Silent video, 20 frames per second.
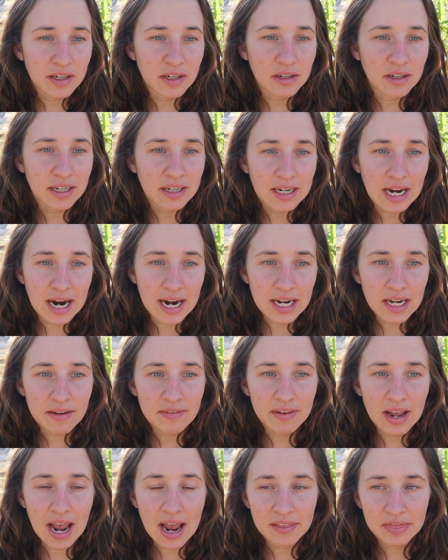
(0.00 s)
You're kind
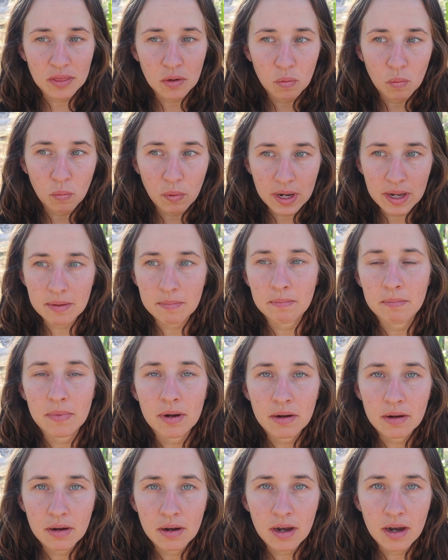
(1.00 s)
of at the
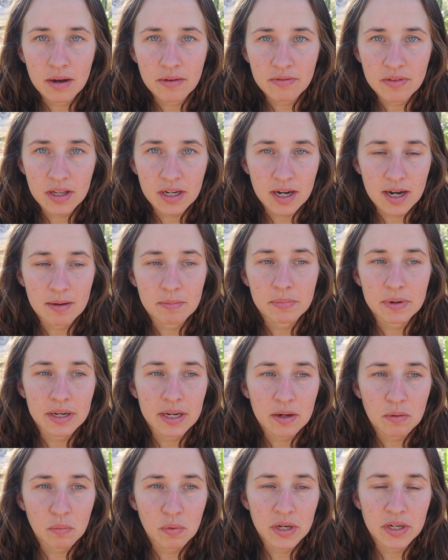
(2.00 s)
whim of the
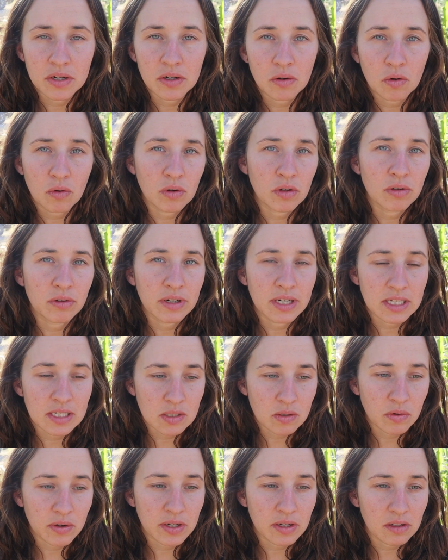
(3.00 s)
company when you're ordering
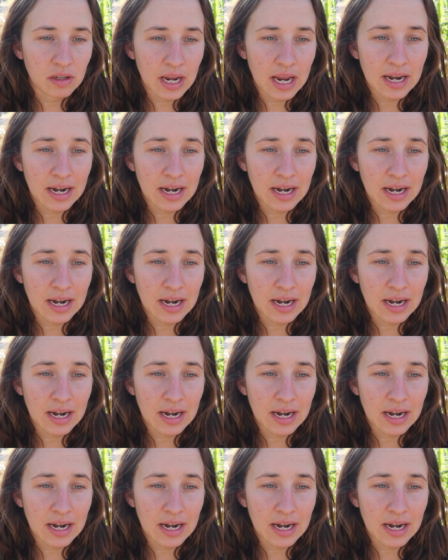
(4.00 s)
soil,